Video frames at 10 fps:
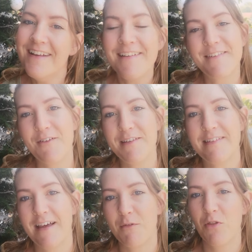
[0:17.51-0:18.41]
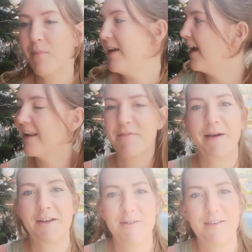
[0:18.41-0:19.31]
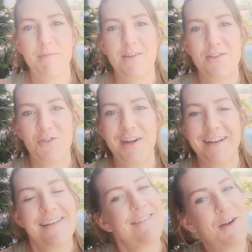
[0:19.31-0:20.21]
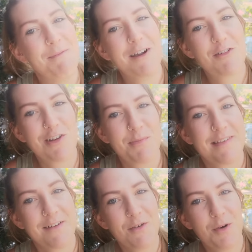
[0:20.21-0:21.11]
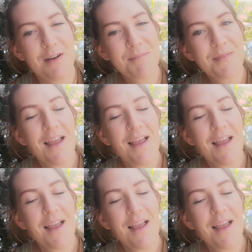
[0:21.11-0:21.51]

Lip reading: So instead, with me and my Christmas tree. So Merry Christmas, everyone.